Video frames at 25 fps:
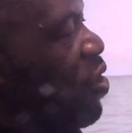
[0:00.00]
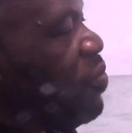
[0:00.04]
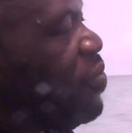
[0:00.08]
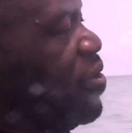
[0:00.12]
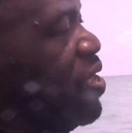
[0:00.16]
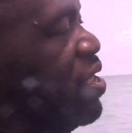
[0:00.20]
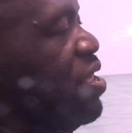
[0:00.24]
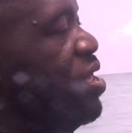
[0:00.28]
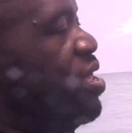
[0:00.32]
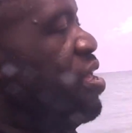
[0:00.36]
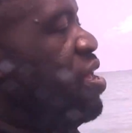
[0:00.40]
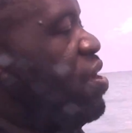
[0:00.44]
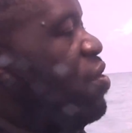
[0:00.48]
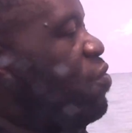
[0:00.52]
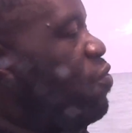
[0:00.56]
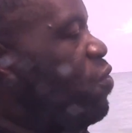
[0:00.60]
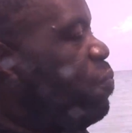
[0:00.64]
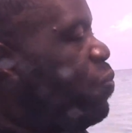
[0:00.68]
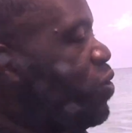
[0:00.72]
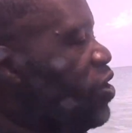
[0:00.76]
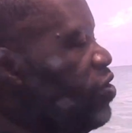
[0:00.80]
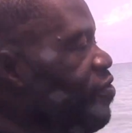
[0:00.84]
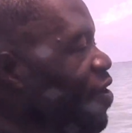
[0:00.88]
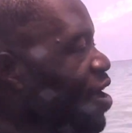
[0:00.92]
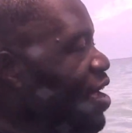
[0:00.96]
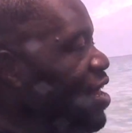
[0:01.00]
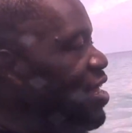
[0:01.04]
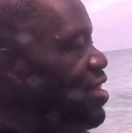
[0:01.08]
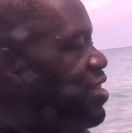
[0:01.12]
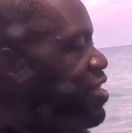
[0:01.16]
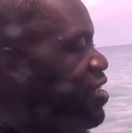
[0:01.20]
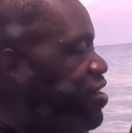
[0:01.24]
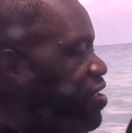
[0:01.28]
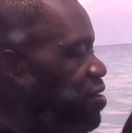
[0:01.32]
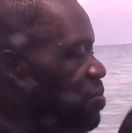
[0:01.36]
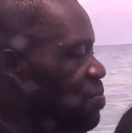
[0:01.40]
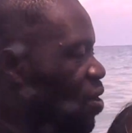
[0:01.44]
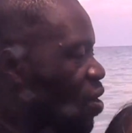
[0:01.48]
we put the regulator
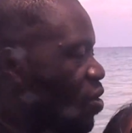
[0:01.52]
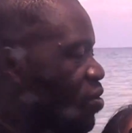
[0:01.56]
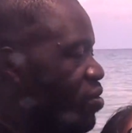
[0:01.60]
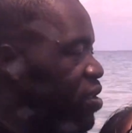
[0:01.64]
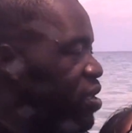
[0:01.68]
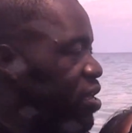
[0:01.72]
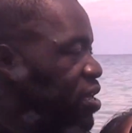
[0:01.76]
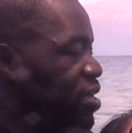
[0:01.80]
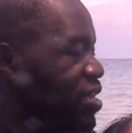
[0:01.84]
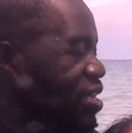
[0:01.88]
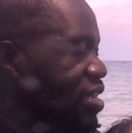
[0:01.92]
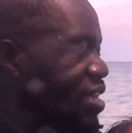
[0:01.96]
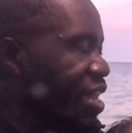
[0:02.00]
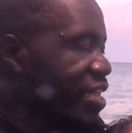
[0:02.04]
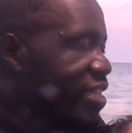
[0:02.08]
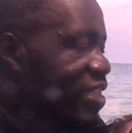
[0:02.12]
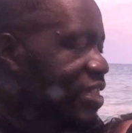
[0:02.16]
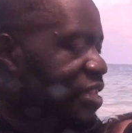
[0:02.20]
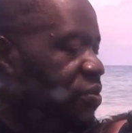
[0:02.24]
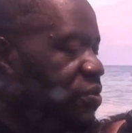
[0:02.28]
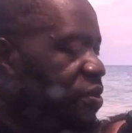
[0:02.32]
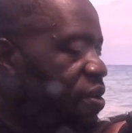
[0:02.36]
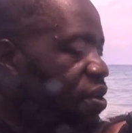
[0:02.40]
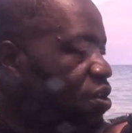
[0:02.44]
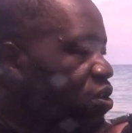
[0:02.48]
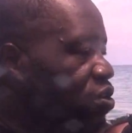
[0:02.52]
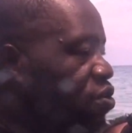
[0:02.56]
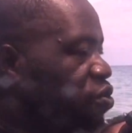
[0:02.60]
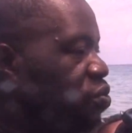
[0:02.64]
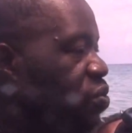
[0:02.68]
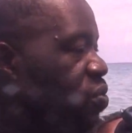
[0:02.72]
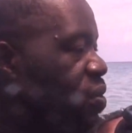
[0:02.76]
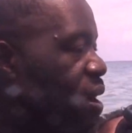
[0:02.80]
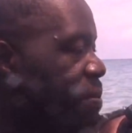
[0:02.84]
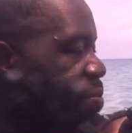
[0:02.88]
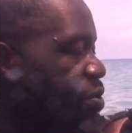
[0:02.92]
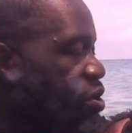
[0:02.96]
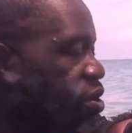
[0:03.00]
in the mouth. The next thing you're gonna do,
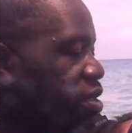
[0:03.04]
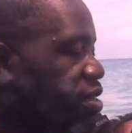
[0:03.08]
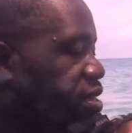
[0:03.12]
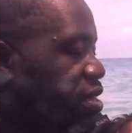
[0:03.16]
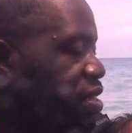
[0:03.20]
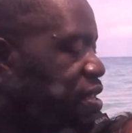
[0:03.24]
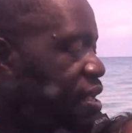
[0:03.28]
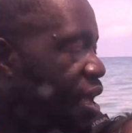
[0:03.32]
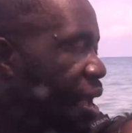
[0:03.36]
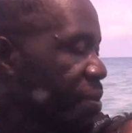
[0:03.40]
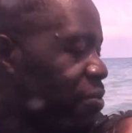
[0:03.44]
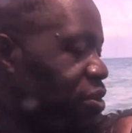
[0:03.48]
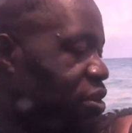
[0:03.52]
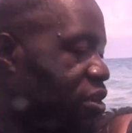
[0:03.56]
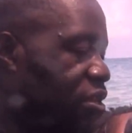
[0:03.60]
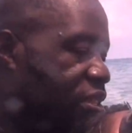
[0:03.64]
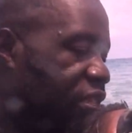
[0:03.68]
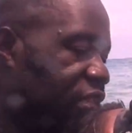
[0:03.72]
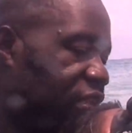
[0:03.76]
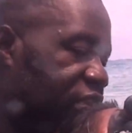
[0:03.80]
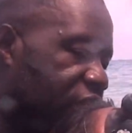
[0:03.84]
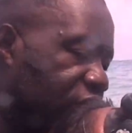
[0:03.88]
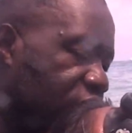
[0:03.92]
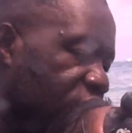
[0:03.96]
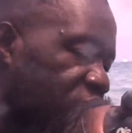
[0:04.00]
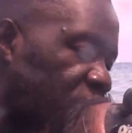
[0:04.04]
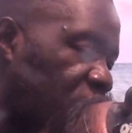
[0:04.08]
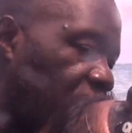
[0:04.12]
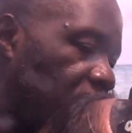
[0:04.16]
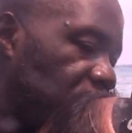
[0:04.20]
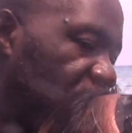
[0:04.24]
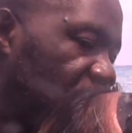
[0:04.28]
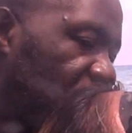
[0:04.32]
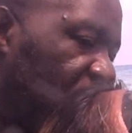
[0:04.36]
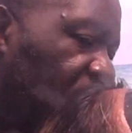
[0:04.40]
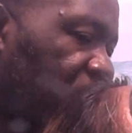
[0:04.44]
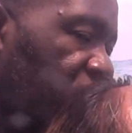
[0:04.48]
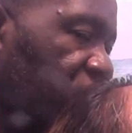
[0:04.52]
I'm gonna turn you
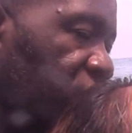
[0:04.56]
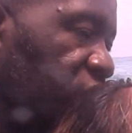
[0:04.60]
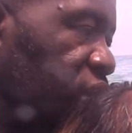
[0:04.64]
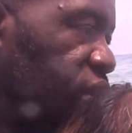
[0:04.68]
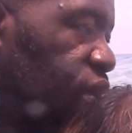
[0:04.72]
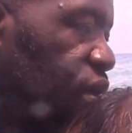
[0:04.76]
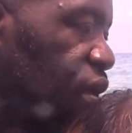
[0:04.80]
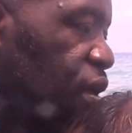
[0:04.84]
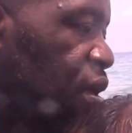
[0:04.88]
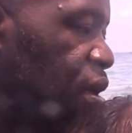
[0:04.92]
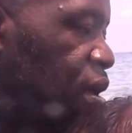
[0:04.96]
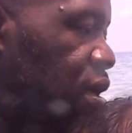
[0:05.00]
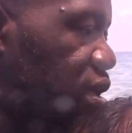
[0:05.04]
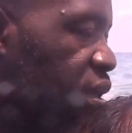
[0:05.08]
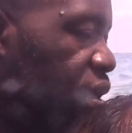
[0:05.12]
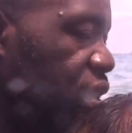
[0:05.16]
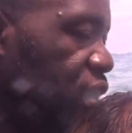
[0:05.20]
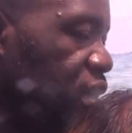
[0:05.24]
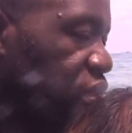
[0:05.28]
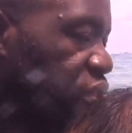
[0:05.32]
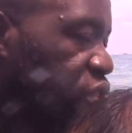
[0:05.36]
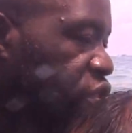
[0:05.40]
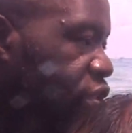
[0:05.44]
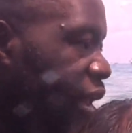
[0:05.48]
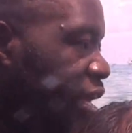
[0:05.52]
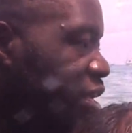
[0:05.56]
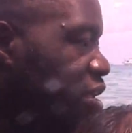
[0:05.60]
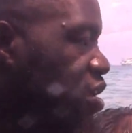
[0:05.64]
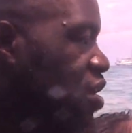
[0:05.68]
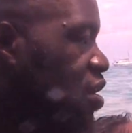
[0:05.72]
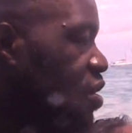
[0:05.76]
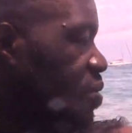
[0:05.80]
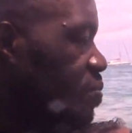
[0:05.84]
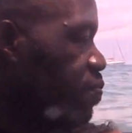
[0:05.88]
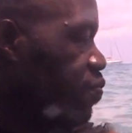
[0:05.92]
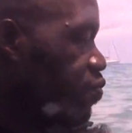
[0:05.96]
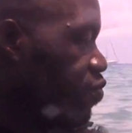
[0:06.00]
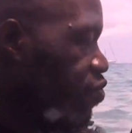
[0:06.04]
around so that you
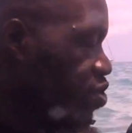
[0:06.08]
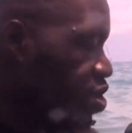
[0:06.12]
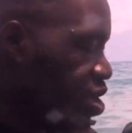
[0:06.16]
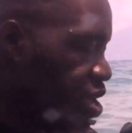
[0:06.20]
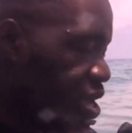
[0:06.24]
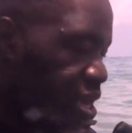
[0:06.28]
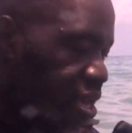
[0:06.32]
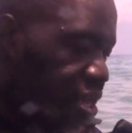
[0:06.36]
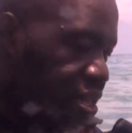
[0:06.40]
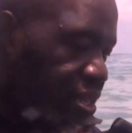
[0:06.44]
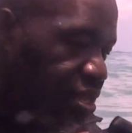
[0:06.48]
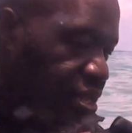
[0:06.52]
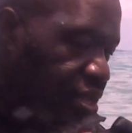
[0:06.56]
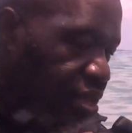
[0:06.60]
can breathe